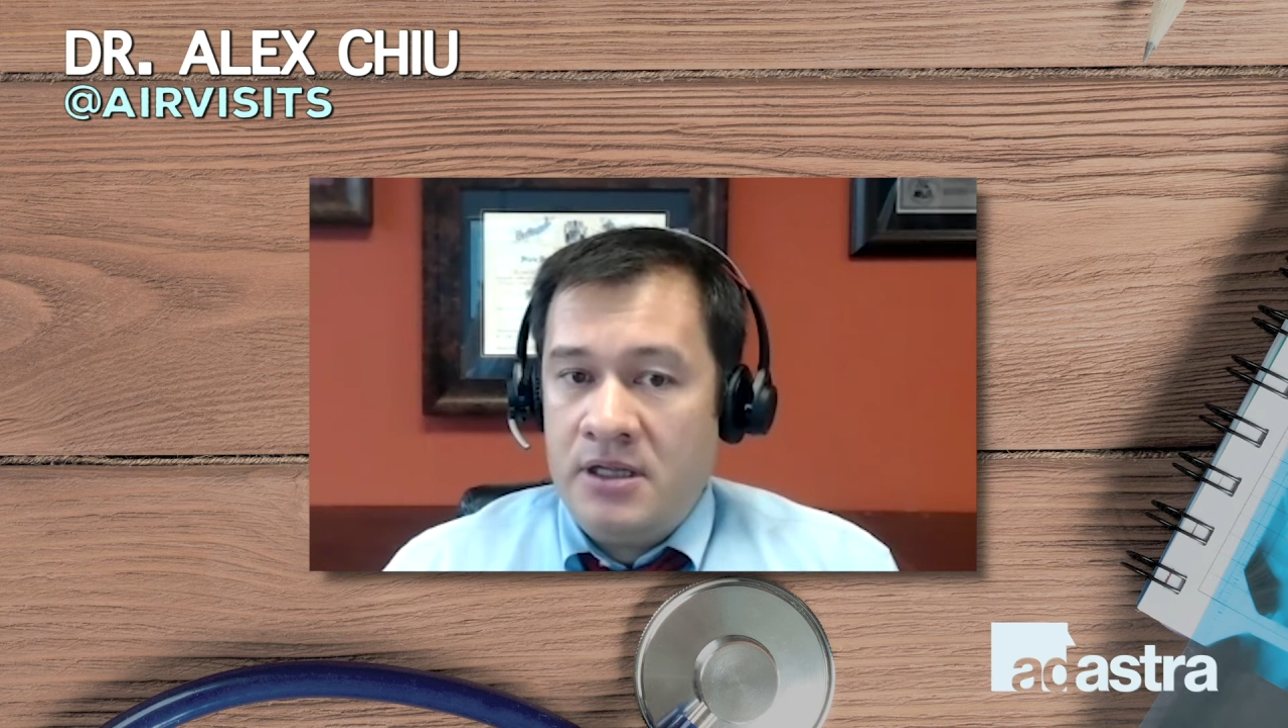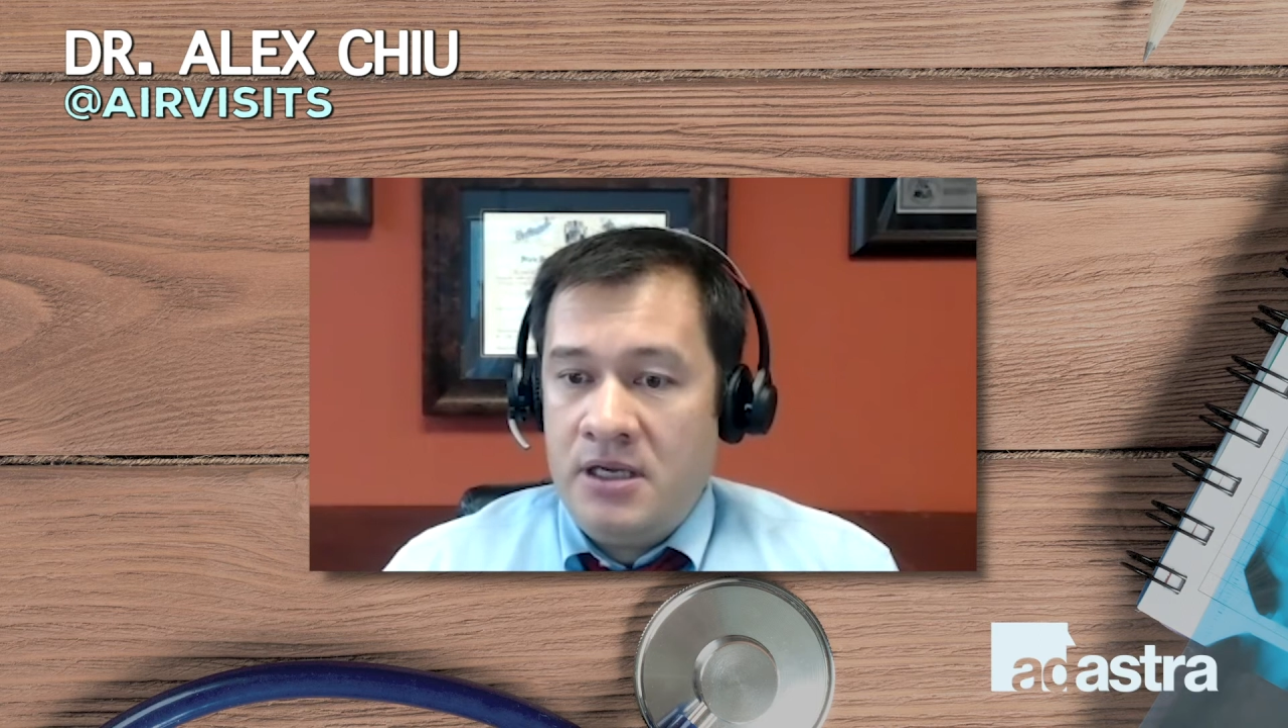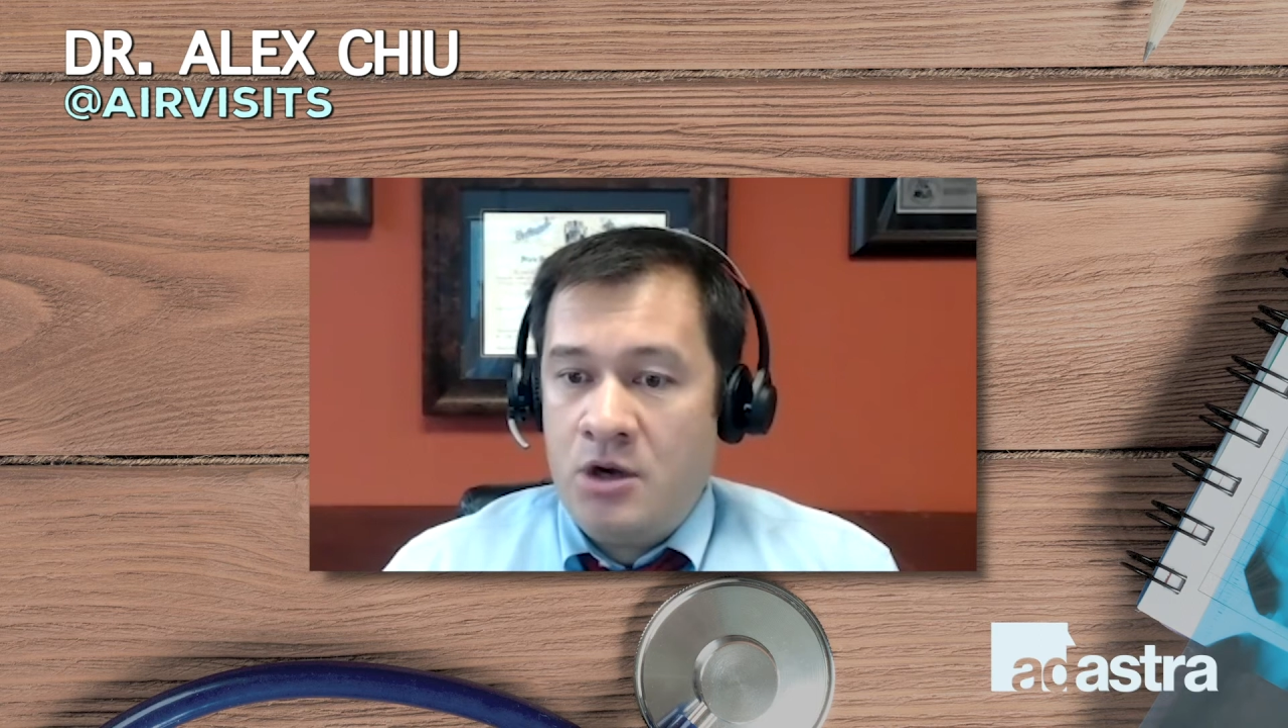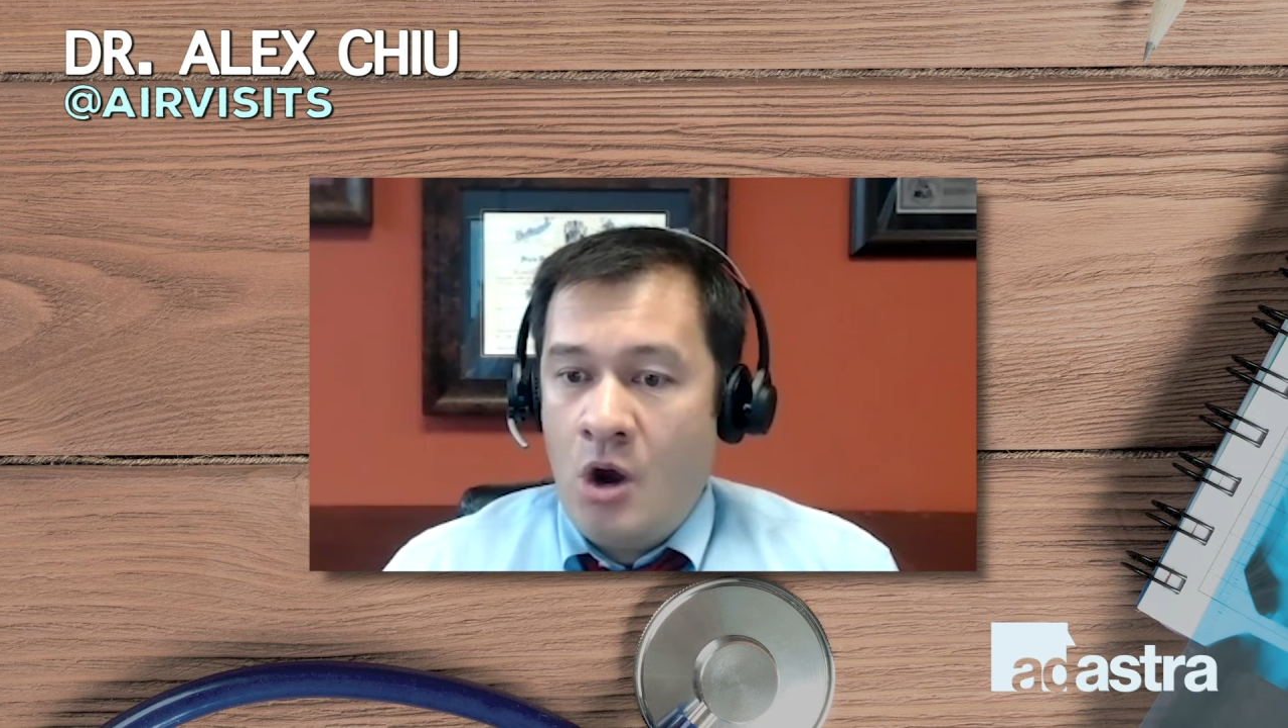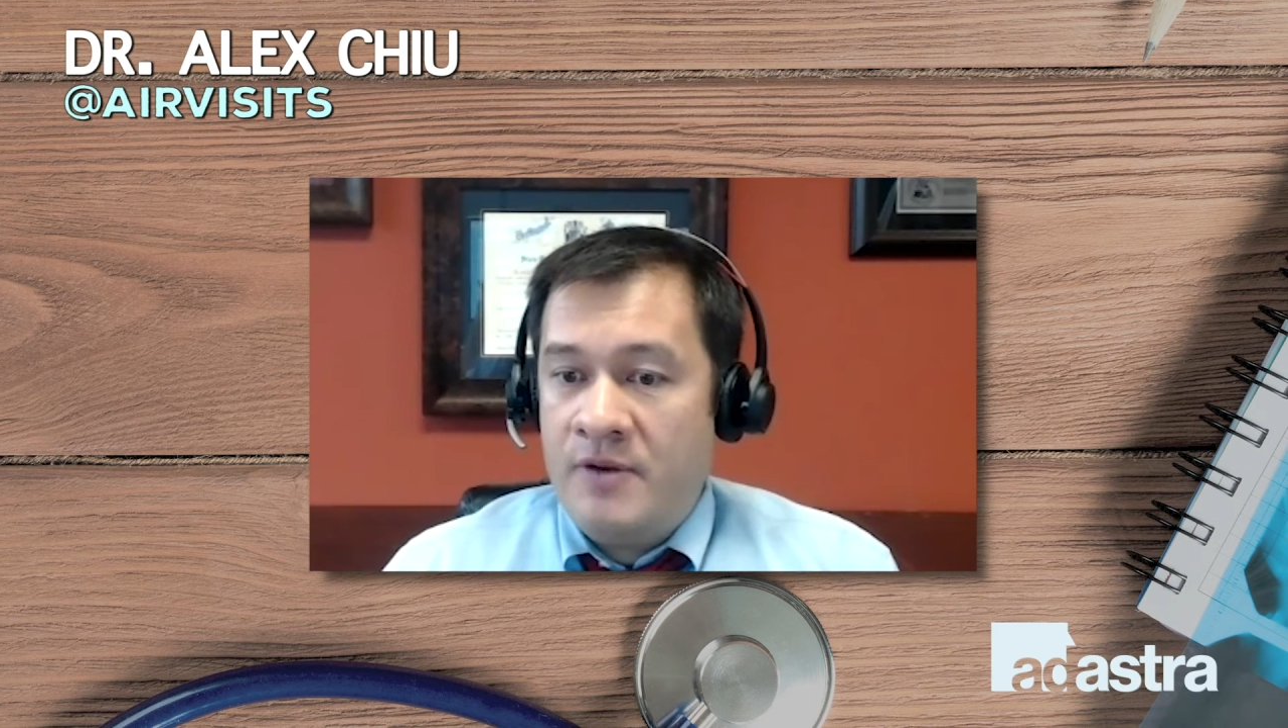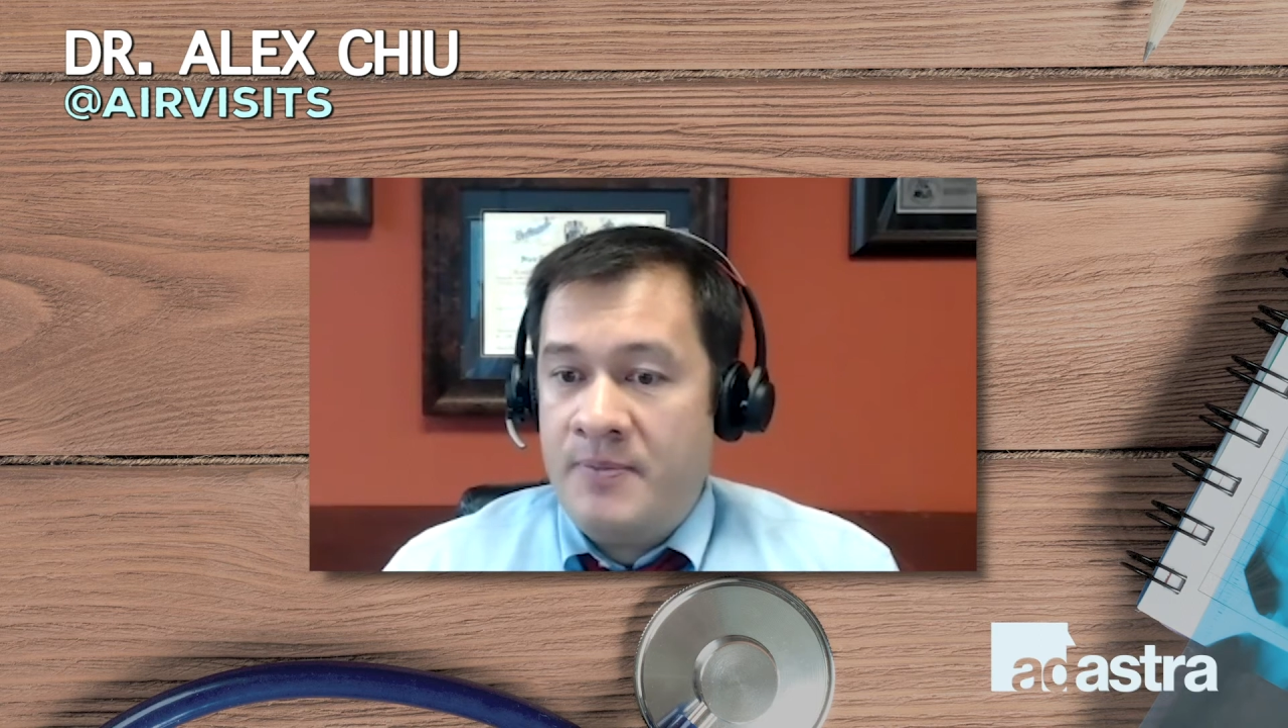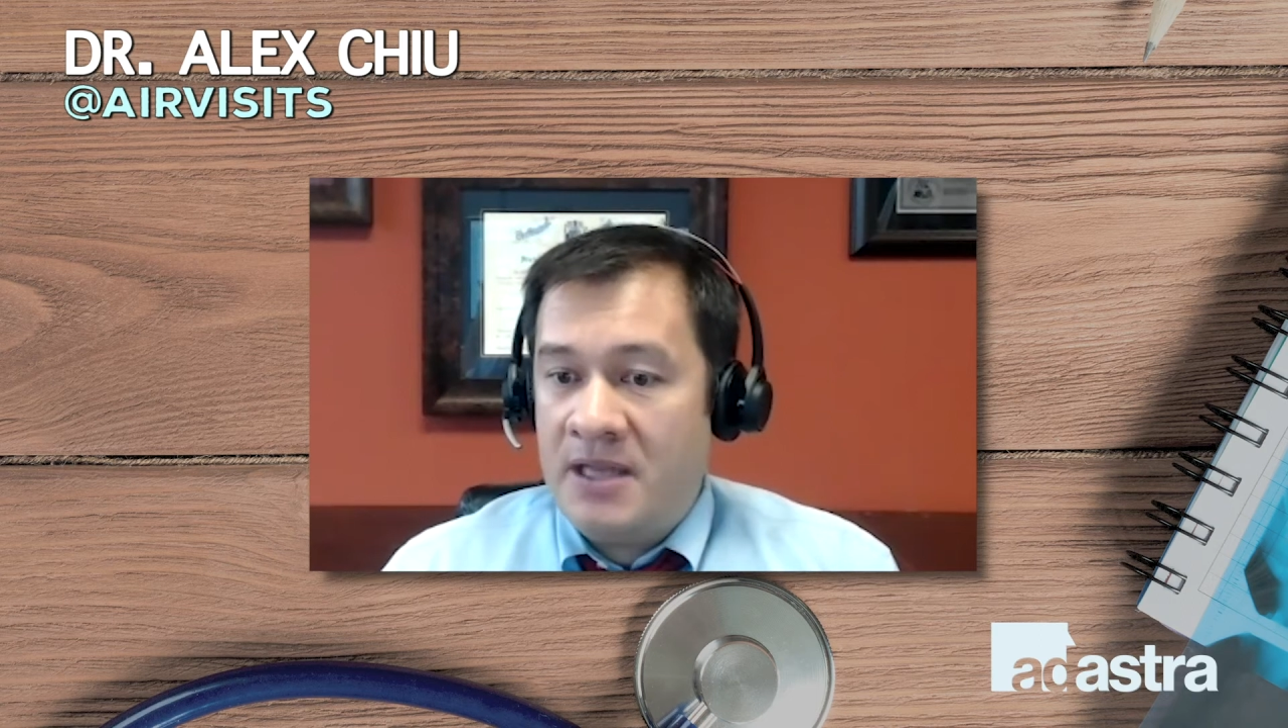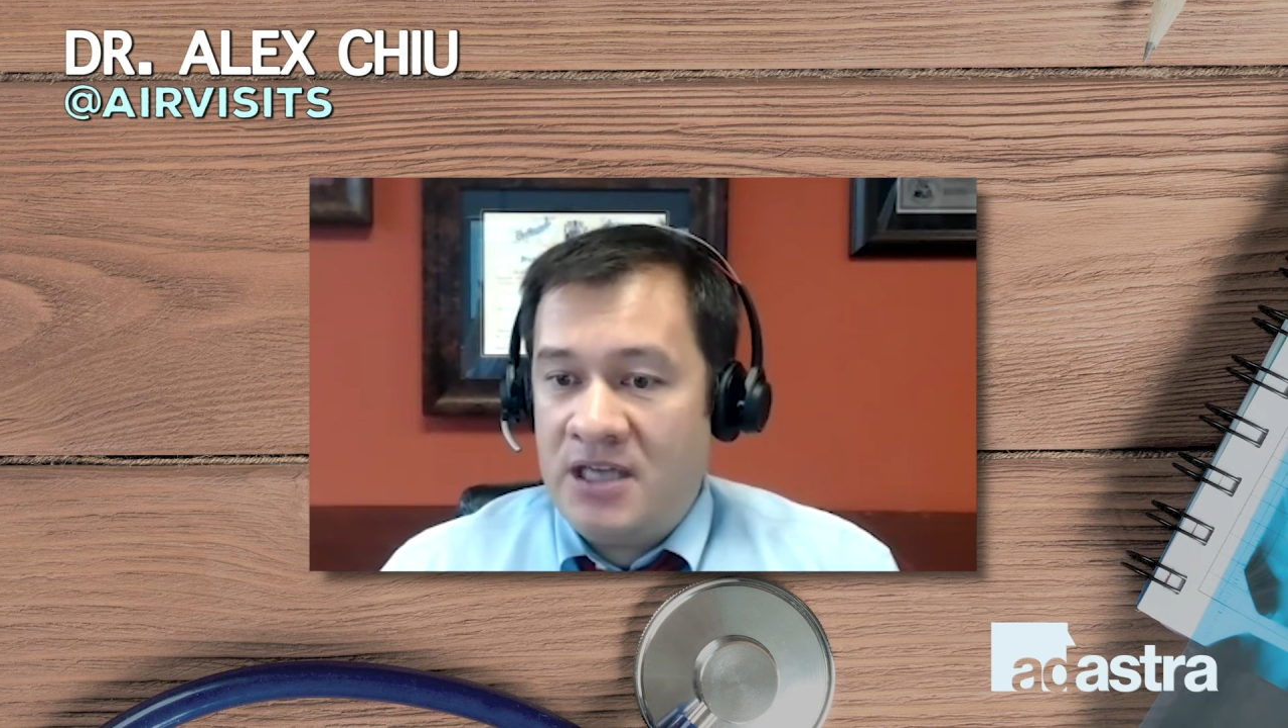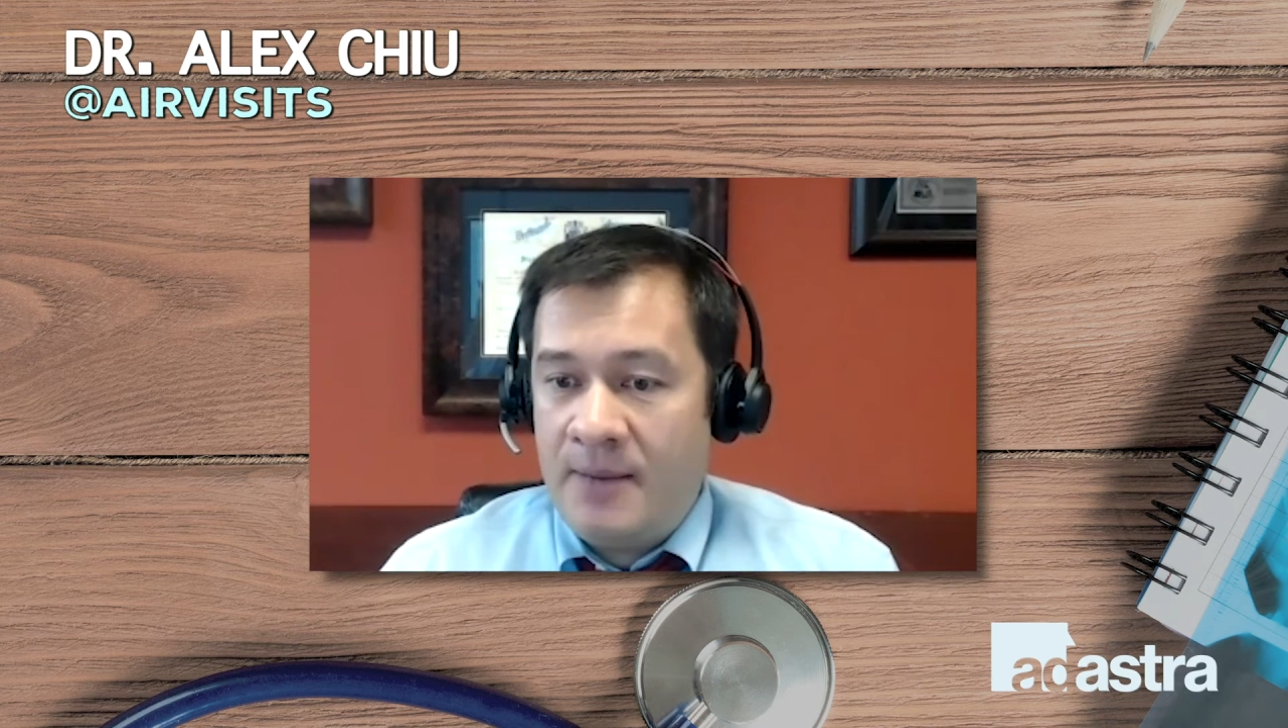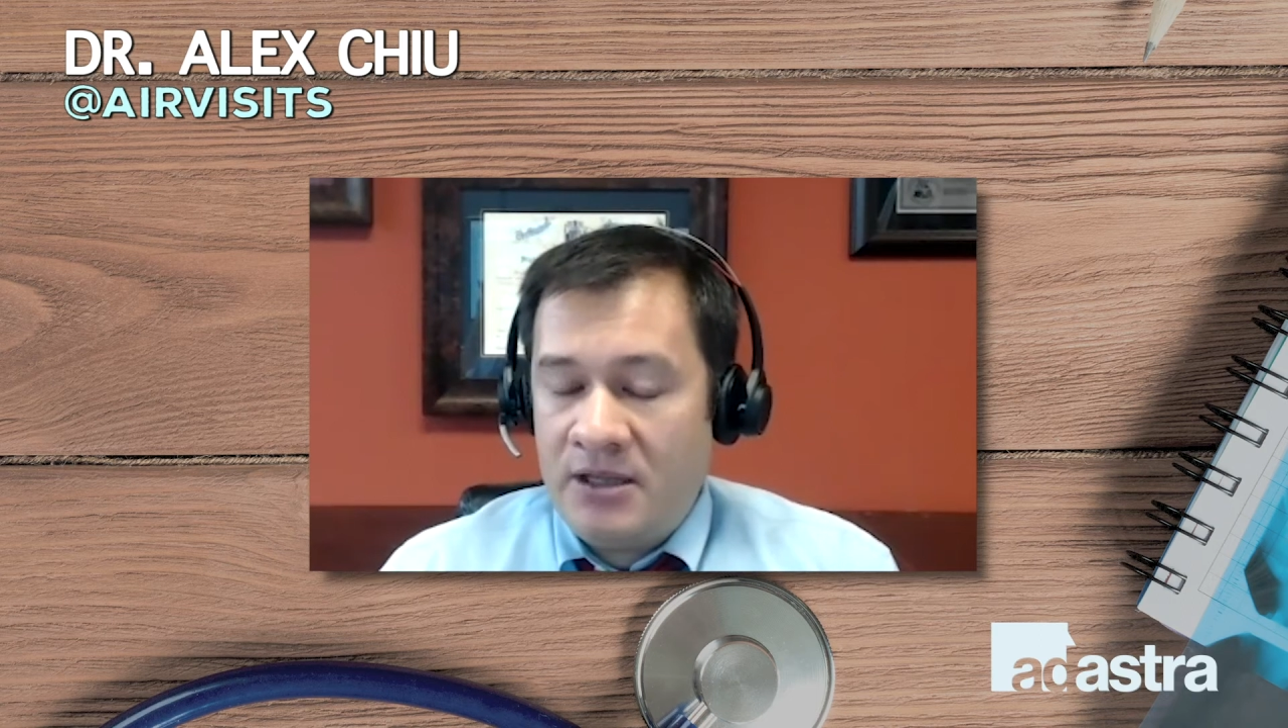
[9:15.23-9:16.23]
the COVID
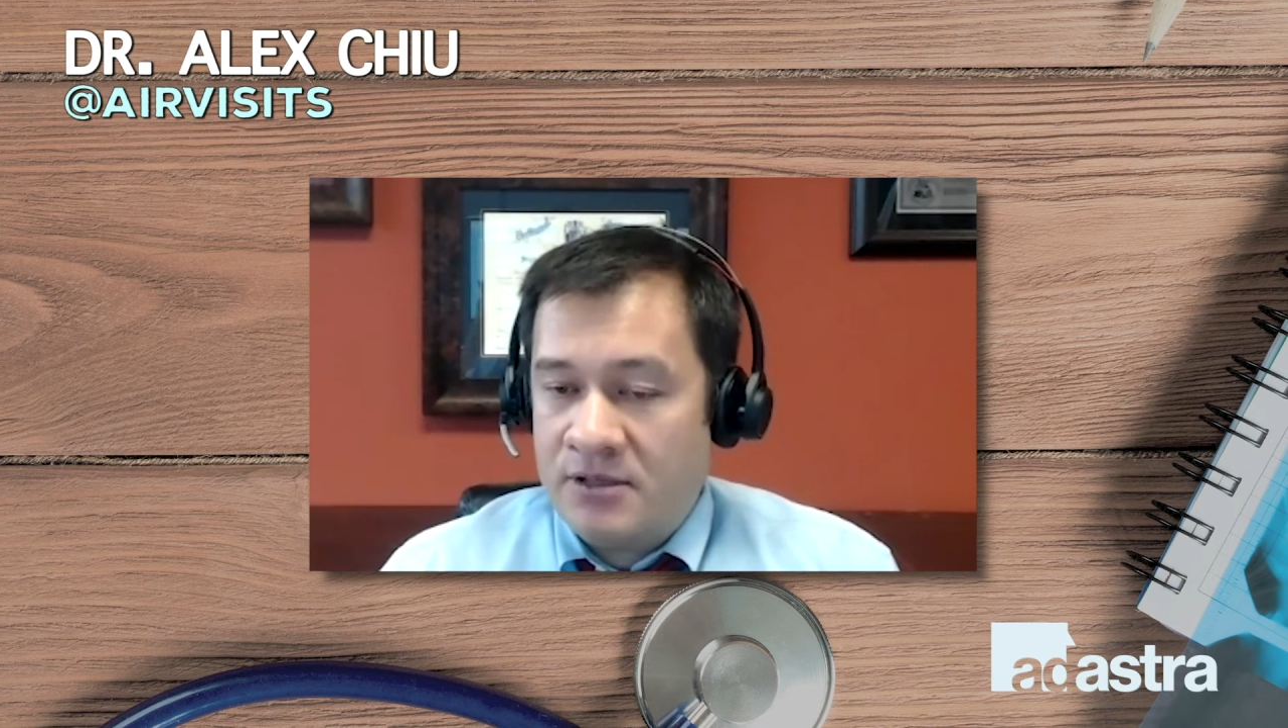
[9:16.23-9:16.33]
pandemic,